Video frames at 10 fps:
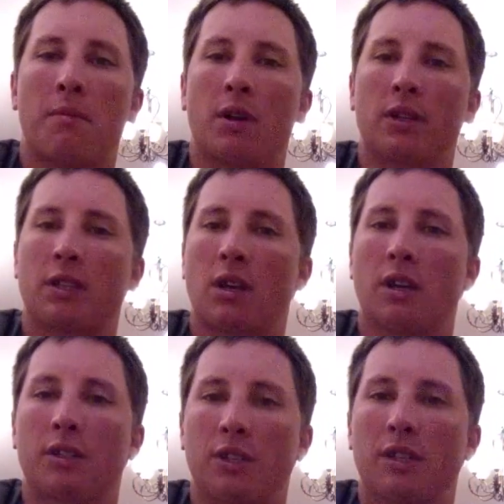But
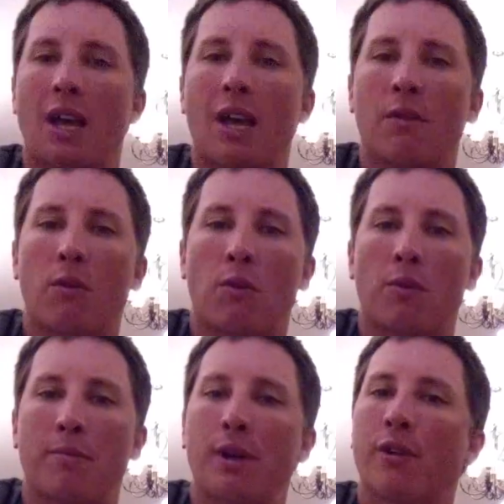today we
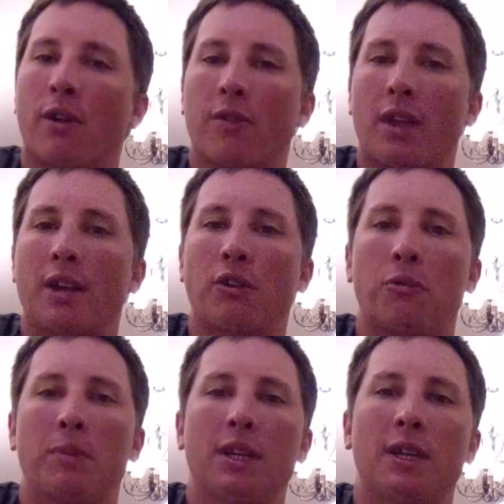want to build on that a little
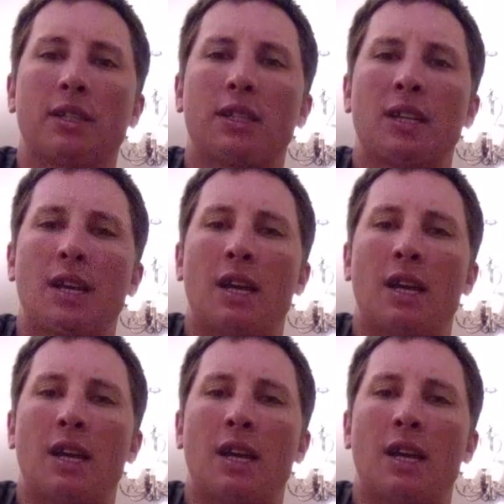bit